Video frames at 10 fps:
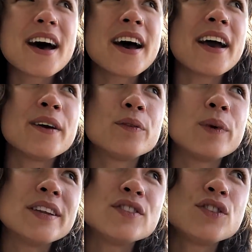I
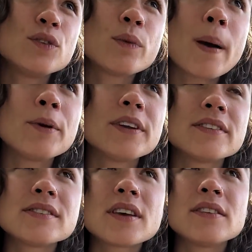went to Robert
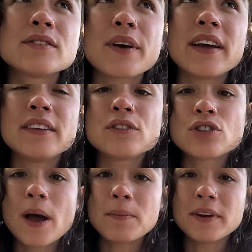& Son's Violin
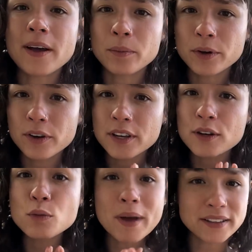shop in Albuquerque,
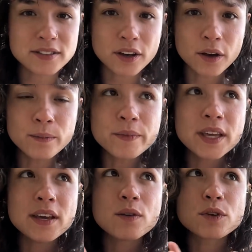New Mexico,
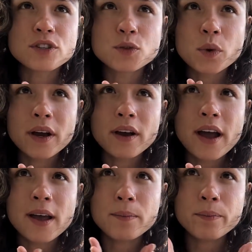which is where
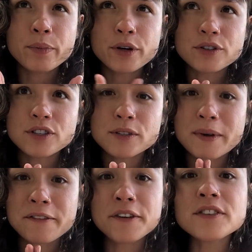I purchased
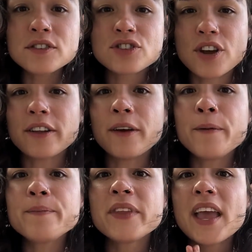my first cello,